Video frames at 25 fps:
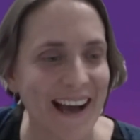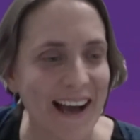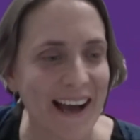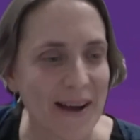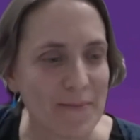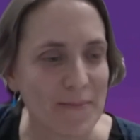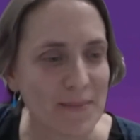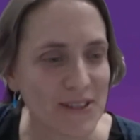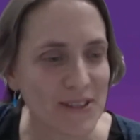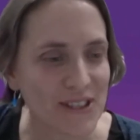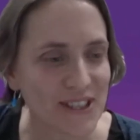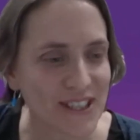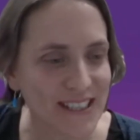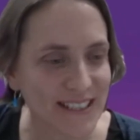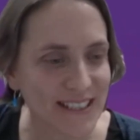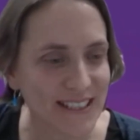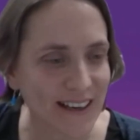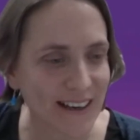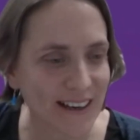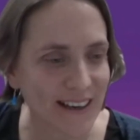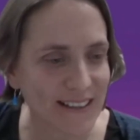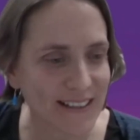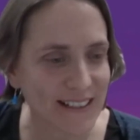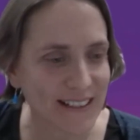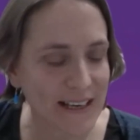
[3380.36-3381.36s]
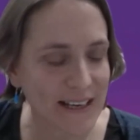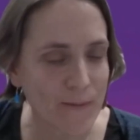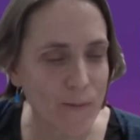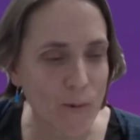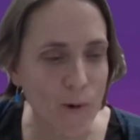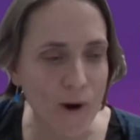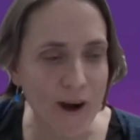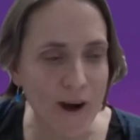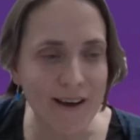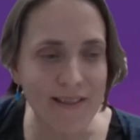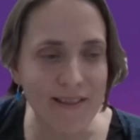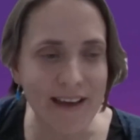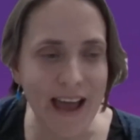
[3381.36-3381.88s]
Um, but she's asking,
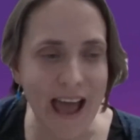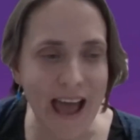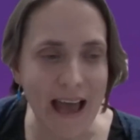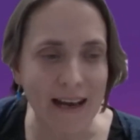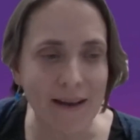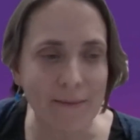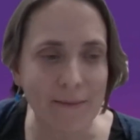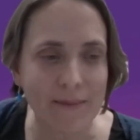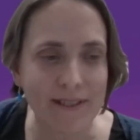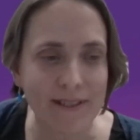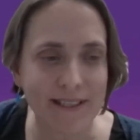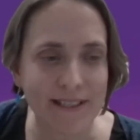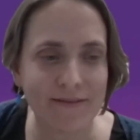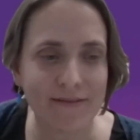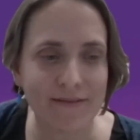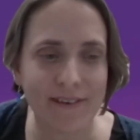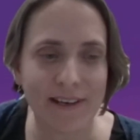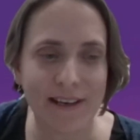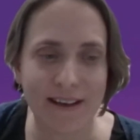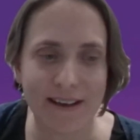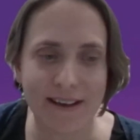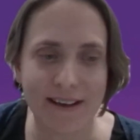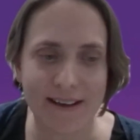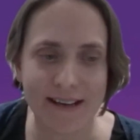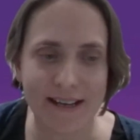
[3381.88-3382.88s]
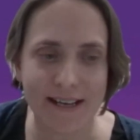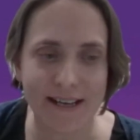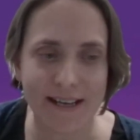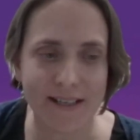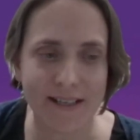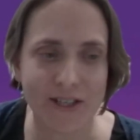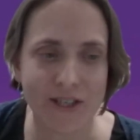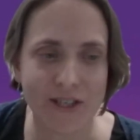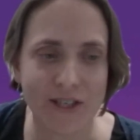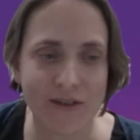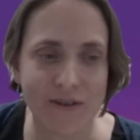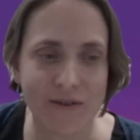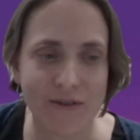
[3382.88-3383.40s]
what other elements of
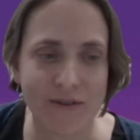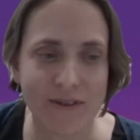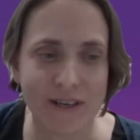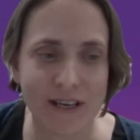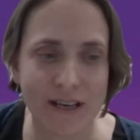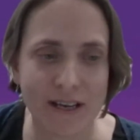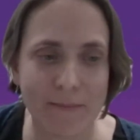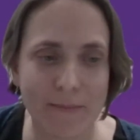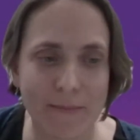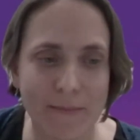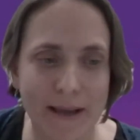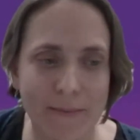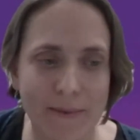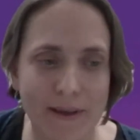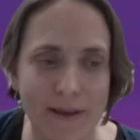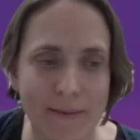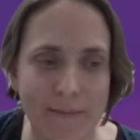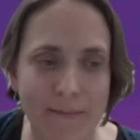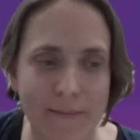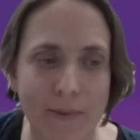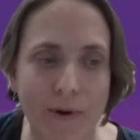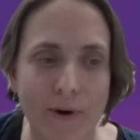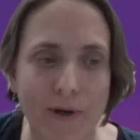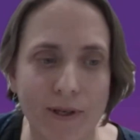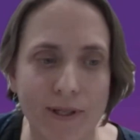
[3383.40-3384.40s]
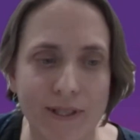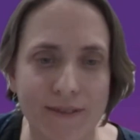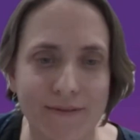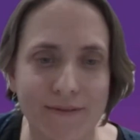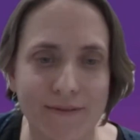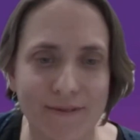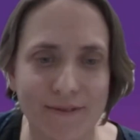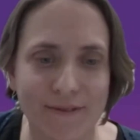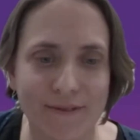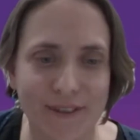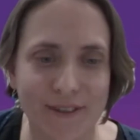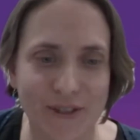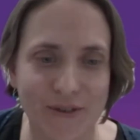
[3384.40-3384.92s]
learning do you think may be
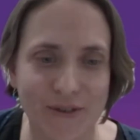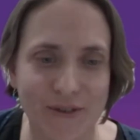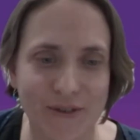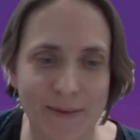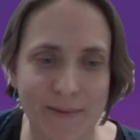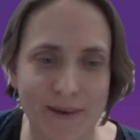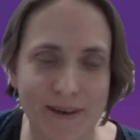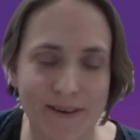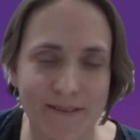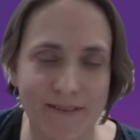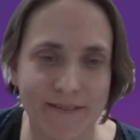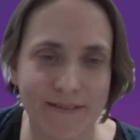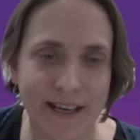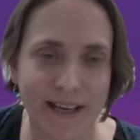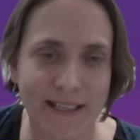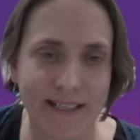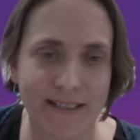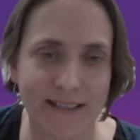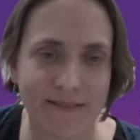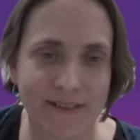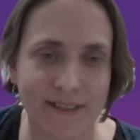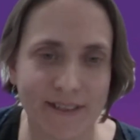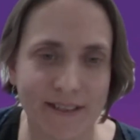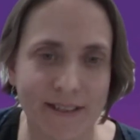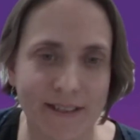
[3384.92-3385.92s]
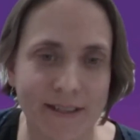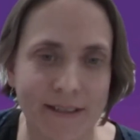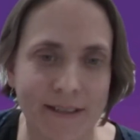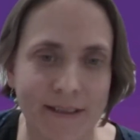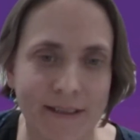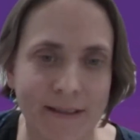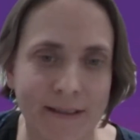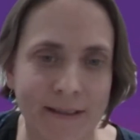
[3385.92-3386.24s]
important for treatment effectiveness?